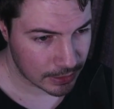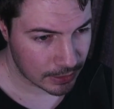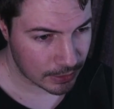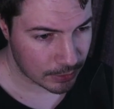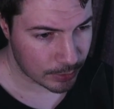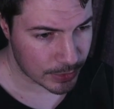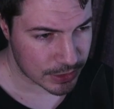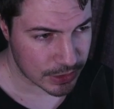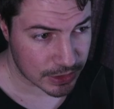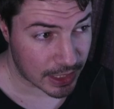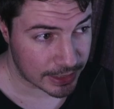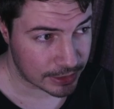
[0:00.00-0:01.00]
which is
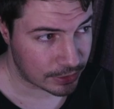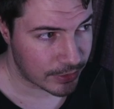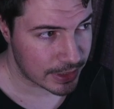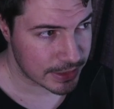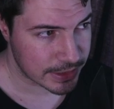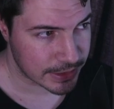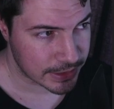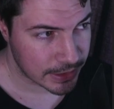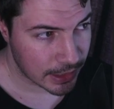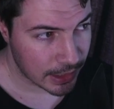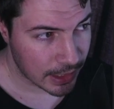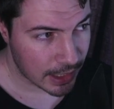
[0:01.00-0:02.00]
kind of crazy.
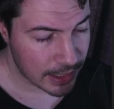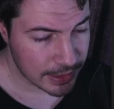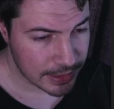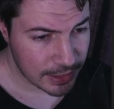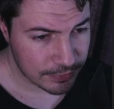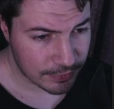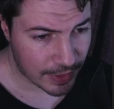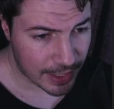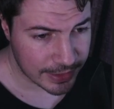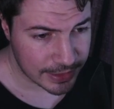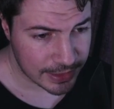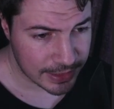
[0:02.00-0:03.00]
And then
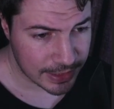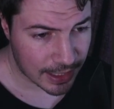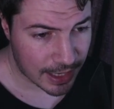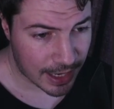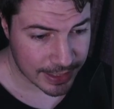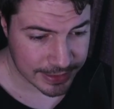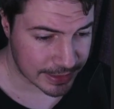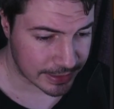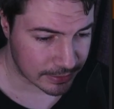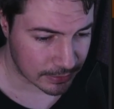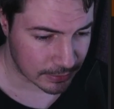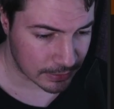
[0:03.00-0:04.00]
finally,
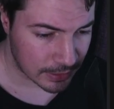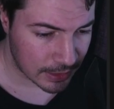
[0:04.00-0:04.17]
Icicle.